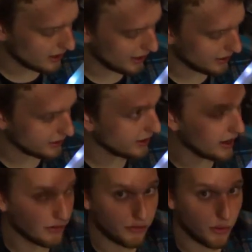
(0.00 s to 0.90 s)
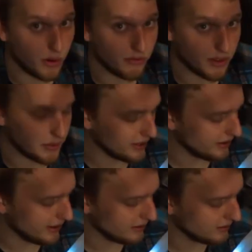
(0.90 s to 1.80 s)
I think I have four of them here
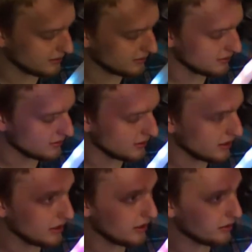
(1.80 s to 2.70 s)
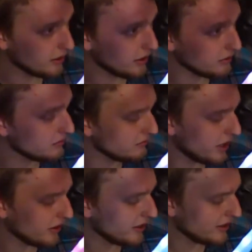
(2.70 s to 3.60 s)
now. So
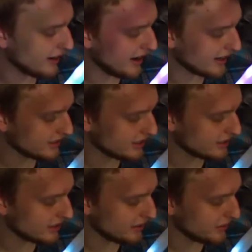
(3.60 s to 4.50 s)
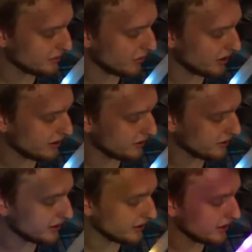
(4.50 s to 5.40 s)
not only can I access them more
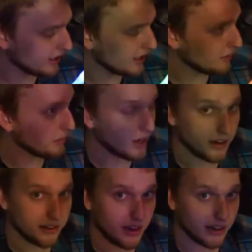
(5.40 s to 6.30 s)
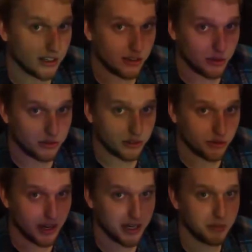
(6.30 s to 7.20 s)
easily, but I can use the
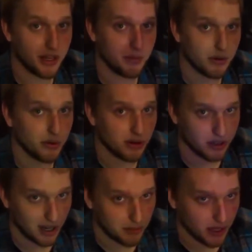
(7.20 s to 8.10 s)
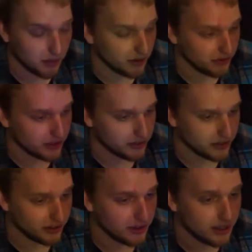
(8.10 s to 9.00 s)
random demo or time demo
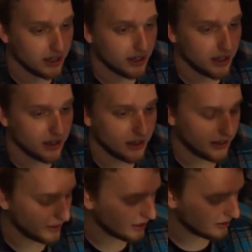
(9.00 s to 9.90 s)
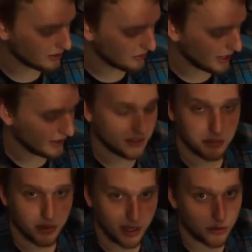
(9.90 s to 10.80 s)
feature in the custom bank to
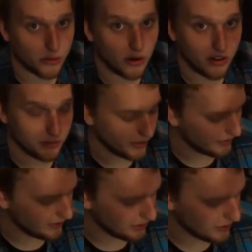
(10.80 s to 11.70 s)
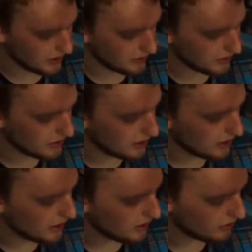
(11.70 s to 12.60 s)
play through all of my favorite modes.
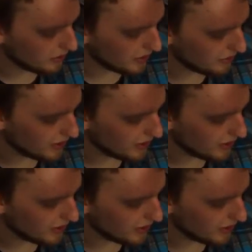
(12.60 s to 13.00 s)
So I'm going to